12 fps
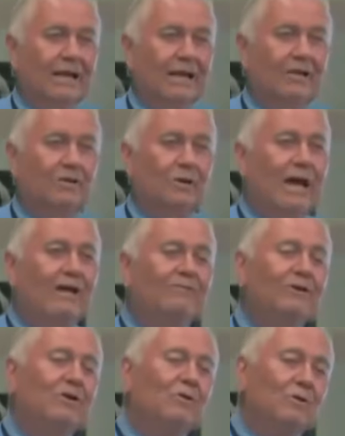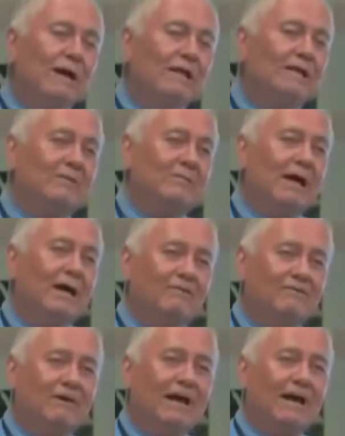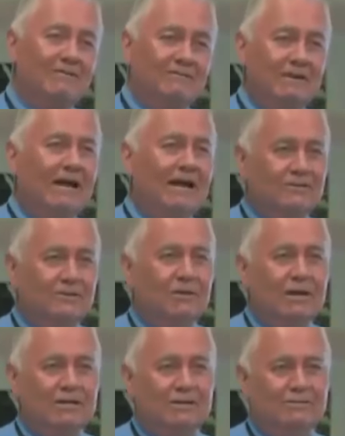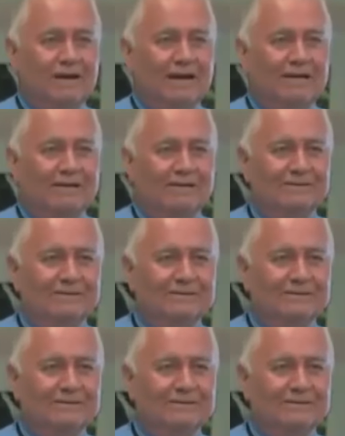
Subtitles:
that you have to correct it by a 5/9 correction factor.